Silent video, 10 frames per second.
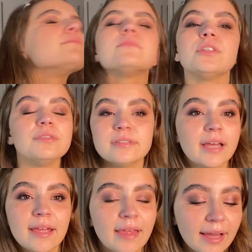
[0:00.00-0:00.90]
you
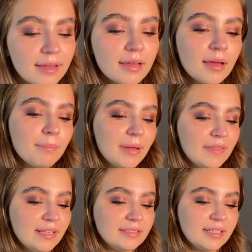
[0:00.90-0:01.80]
say that, but
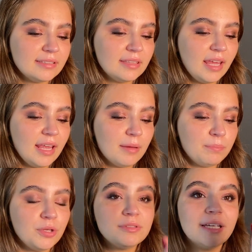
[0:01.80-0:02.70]
this is the
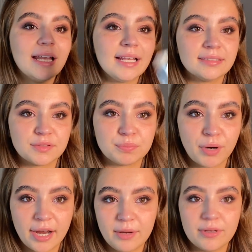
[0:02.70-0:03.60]
Beauty Elixir
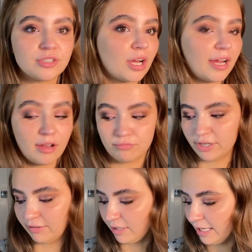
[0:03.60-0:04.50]
Spray, which I
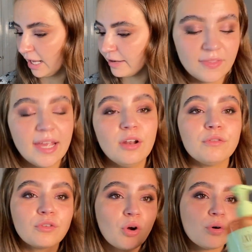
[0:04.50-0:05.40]
really love. Then
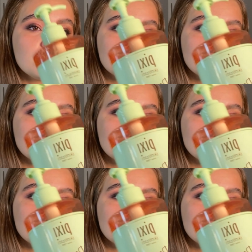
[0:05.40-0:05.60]
of course